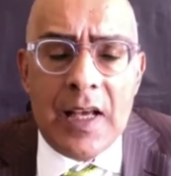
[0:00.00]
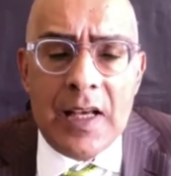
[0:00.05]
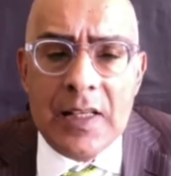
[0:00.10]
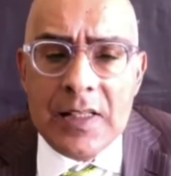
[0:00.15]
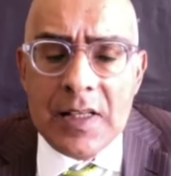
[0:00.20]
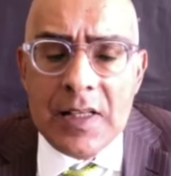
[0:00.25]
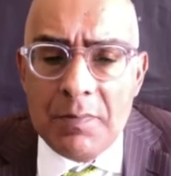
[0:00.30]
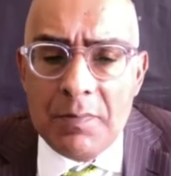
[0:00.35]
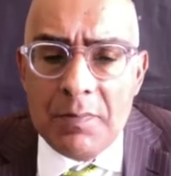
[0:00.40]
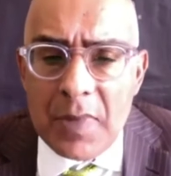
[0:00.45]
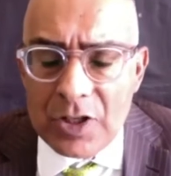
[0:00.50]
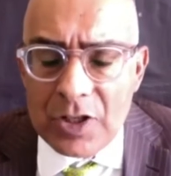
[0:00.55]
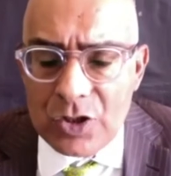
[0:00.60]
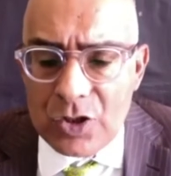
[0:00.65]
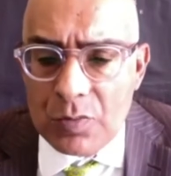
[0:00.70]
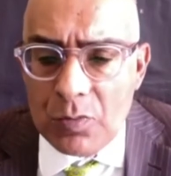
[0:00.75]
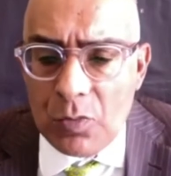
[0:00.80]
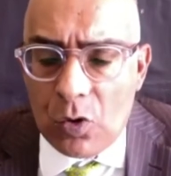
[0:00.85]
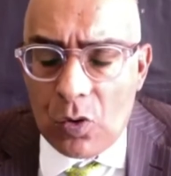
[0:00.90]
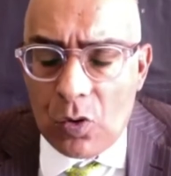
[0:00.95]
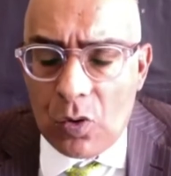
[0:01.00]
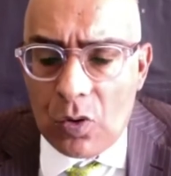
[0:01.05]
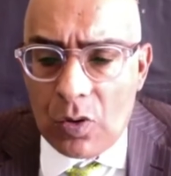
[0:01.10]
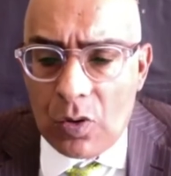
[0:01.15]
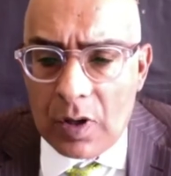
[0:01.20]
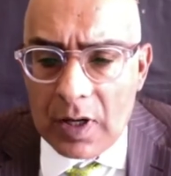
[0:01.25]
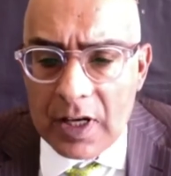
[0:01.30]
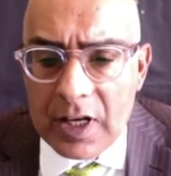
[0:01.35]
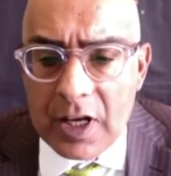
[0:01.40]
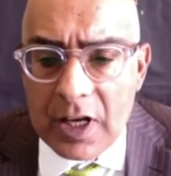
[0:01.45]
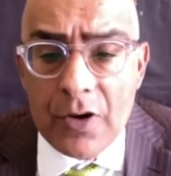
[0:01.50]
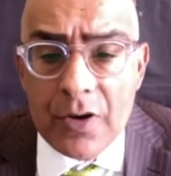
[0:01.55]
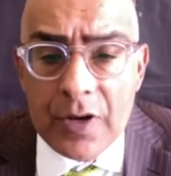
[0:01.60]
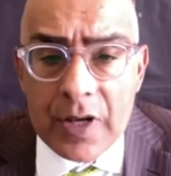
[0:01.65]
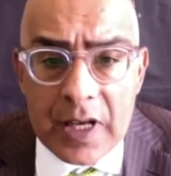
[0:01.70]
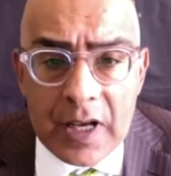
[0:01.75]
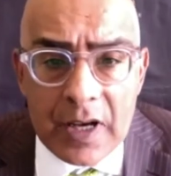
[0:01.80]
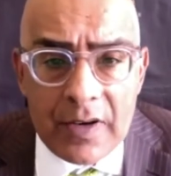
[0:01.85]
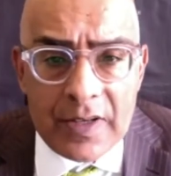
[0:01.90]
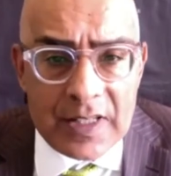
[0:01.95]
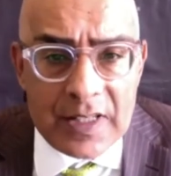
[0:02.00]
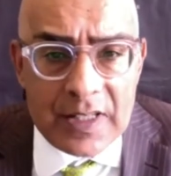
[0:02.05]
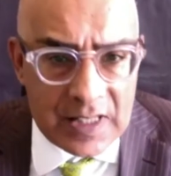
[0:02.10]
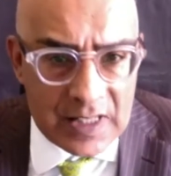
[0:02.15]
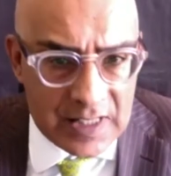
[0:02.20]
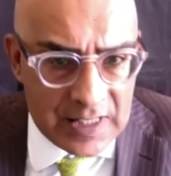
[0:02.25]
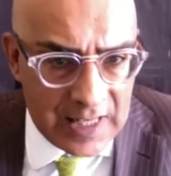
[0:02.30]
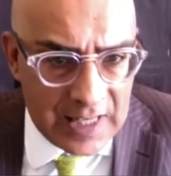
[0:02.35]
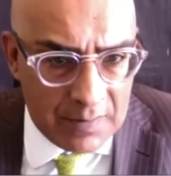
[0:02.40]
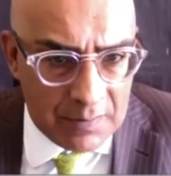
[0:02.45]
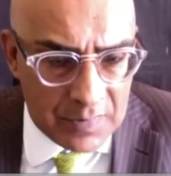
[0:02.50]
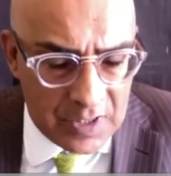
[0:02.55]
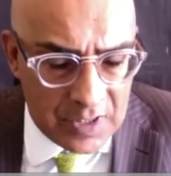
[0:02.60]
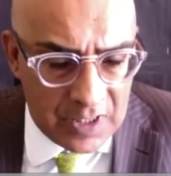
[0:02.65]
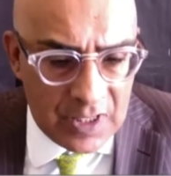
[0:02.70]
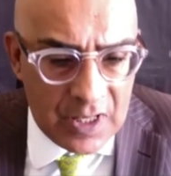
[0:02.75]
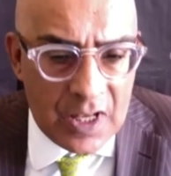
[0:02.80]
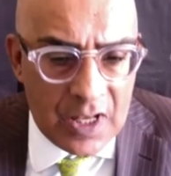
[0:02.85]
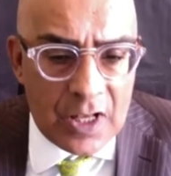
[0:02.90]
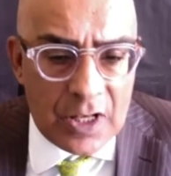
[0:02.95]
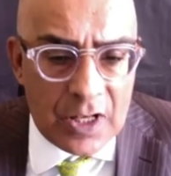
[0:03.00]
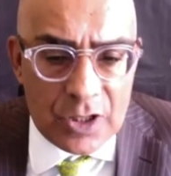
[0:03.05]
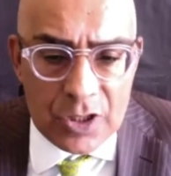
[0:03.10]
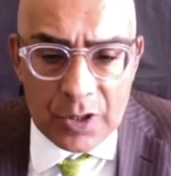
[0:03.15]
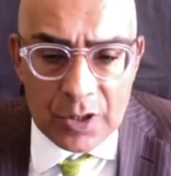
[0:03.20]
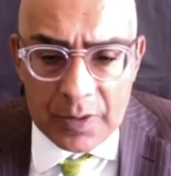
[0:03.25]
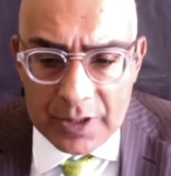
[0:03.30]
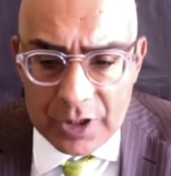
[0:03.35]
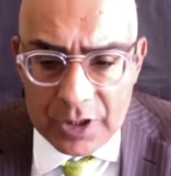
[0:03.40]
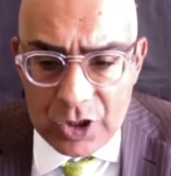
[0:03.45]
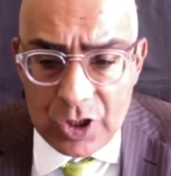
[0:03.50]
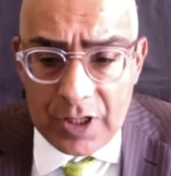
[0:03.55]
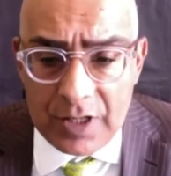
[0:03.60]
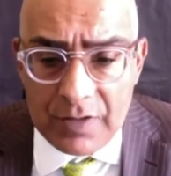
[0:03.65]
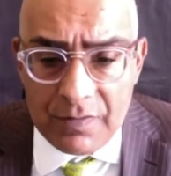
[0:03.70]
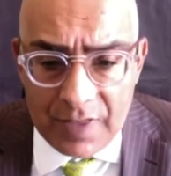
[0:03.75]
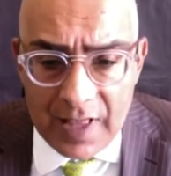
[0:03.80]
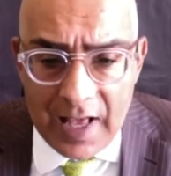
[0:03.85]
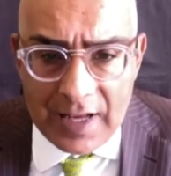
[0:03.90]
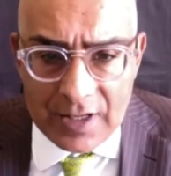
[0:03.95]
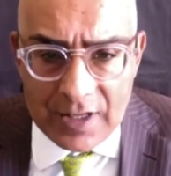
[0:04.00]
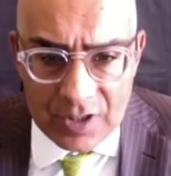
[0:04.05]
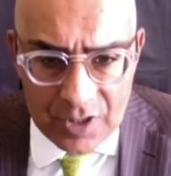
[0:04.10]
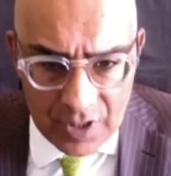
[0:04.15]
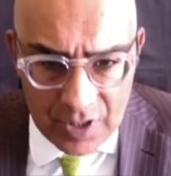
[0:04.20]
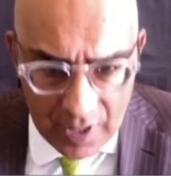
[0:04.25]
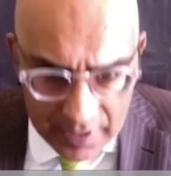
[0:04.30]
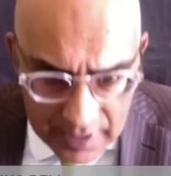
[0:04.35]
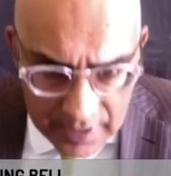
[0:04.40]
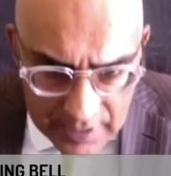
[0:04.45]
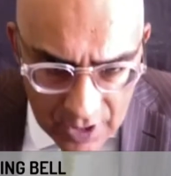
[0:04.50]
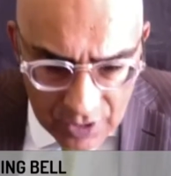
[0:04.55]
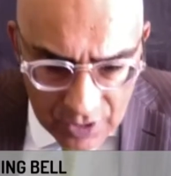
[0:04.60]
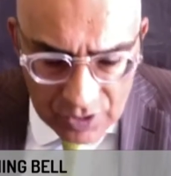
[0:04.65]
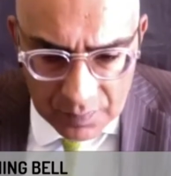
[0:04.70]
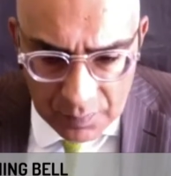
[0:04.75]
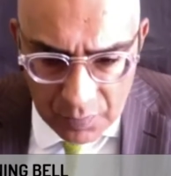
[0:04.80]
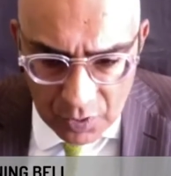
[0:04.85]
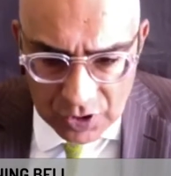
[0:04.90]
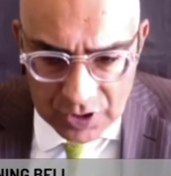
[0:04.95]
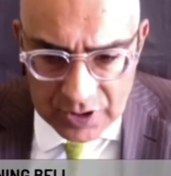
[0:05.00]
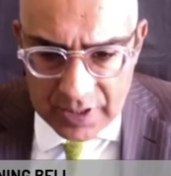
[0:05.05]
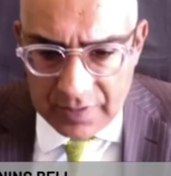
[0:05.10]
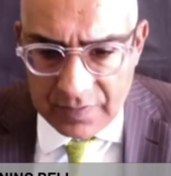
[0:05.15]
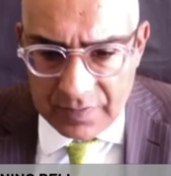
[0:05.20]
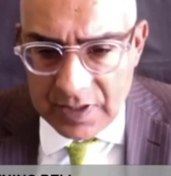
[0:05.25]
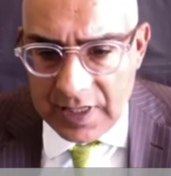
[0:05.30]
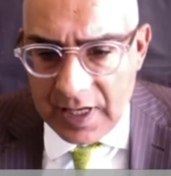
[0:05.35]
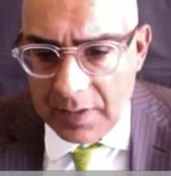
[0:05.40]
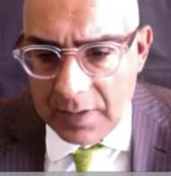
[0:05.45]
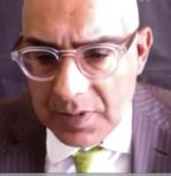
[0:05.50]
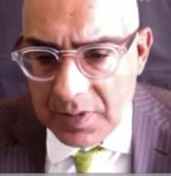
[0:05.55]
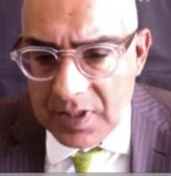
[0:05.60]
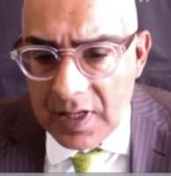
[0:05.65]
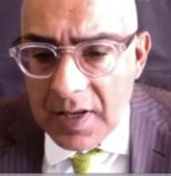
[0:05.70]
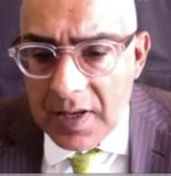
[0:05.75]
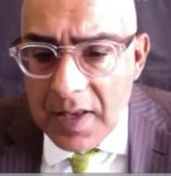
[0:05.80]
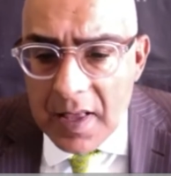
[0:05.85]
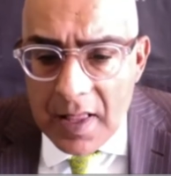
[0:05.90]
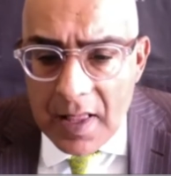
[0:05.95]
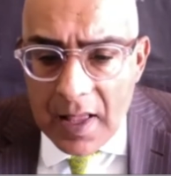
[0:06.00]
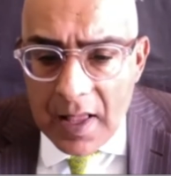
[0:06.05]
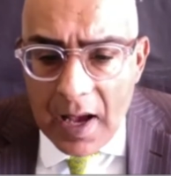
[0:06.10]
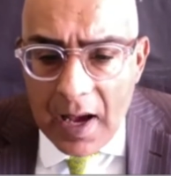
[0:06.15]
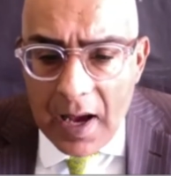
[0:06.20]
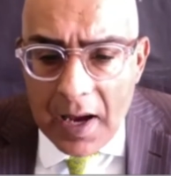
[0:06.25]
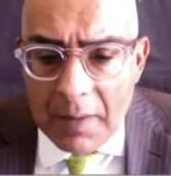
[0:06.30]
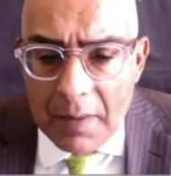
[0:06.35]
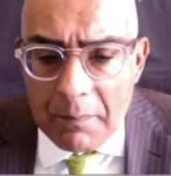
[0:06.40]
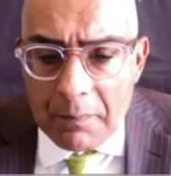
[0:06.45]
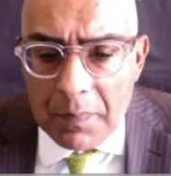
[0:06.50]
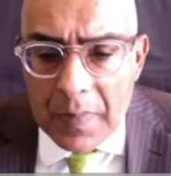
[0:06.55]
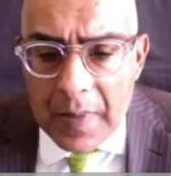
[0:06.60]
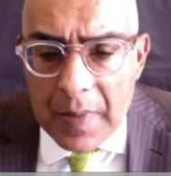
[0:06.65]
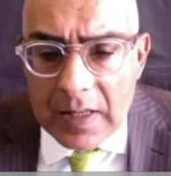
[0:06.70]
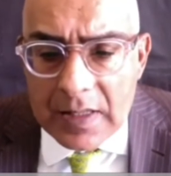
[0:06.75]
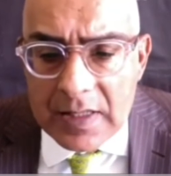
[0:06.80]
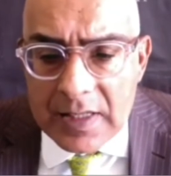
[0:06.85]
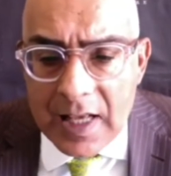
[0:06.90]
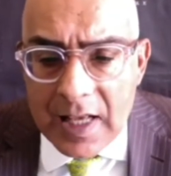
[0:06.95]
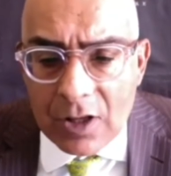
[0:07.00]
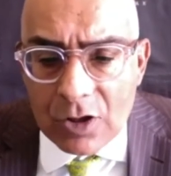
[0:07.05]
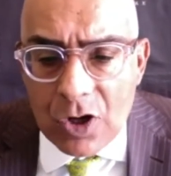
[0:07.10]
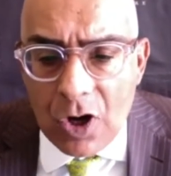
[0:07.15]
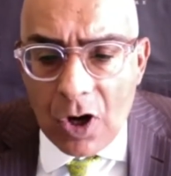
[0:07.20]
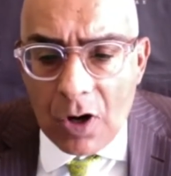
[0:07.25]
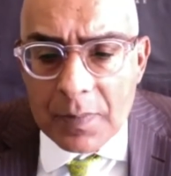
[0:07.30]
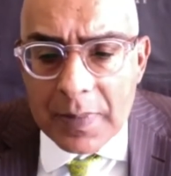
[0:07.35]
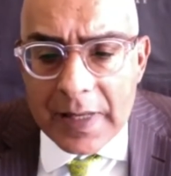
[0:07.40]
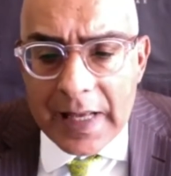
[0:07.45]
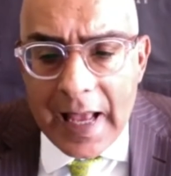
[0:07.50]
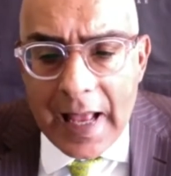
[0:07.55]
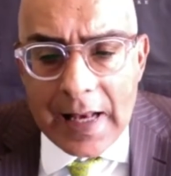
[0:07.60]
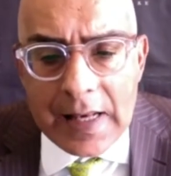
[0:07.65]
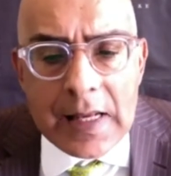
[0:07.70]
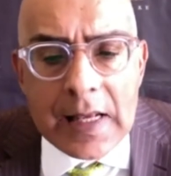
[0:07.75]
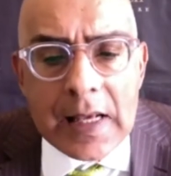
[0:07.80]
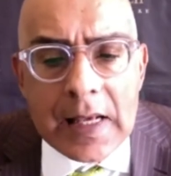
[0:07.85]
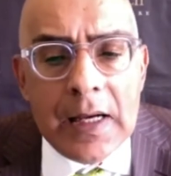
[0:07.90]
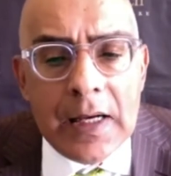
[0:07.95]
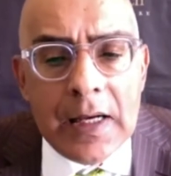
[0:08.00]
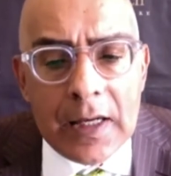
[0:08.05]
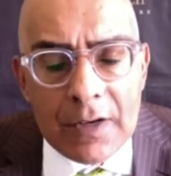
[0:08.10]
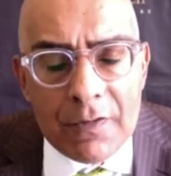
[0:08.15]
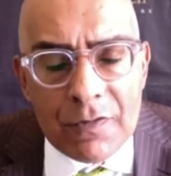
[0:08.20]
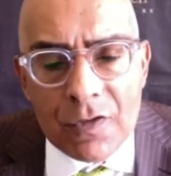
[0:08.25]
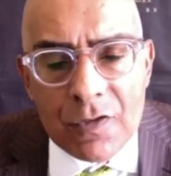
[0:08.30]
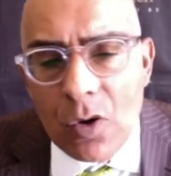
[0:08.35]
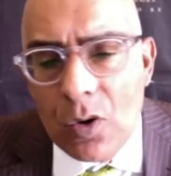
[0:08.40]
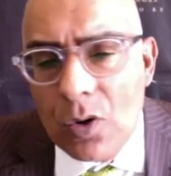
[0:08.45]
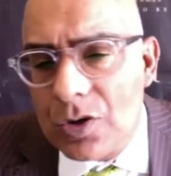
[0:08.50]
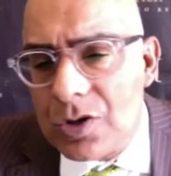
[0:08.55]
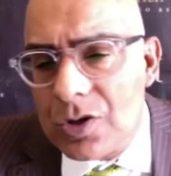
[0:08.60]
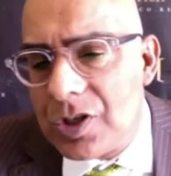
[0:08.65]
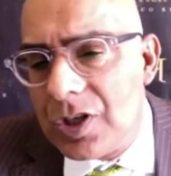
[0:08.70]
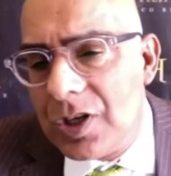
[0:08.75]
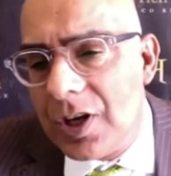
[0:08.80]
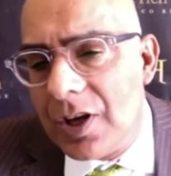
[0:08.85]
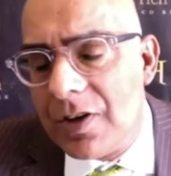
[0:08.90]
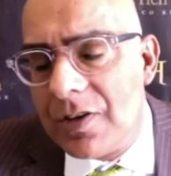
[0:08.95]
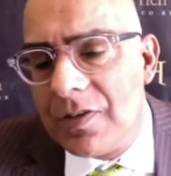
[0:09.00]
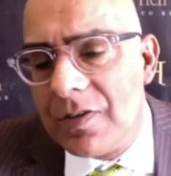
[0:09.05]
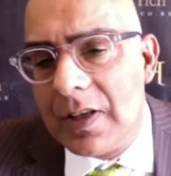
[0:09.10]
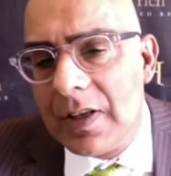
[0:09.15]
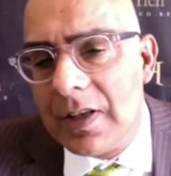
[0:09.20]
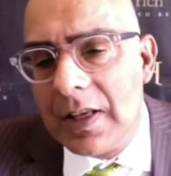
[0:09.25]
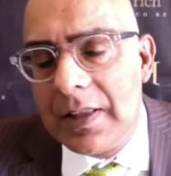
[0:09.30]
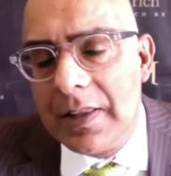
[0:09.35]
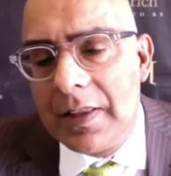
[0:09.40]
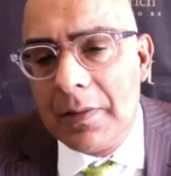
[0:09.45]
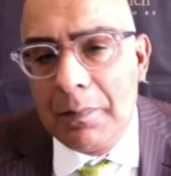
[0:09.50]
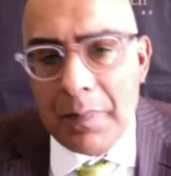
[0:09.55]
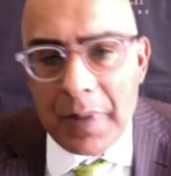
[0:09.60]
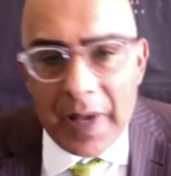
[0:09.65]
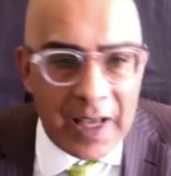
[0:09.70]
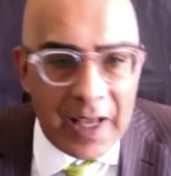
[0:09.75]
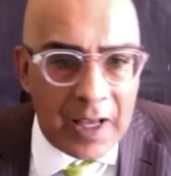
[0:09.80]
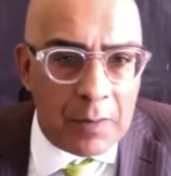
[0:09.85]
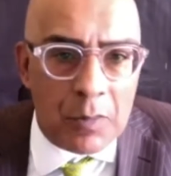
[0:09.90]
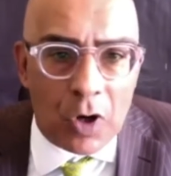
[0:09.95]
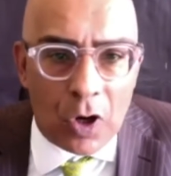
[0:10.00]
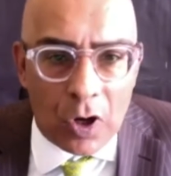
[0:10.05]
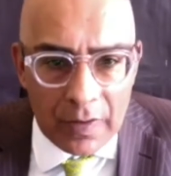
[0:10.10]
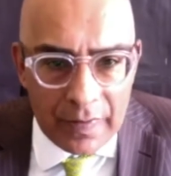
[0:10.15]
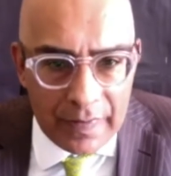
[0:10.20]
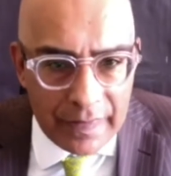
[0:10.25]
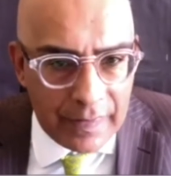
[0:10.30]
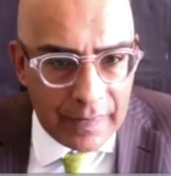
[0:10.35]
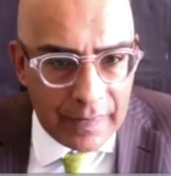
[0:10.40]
a much more coherent attempt to achieve that. So I think those are positive steps. Telkom Kenya, of course, the behemoth,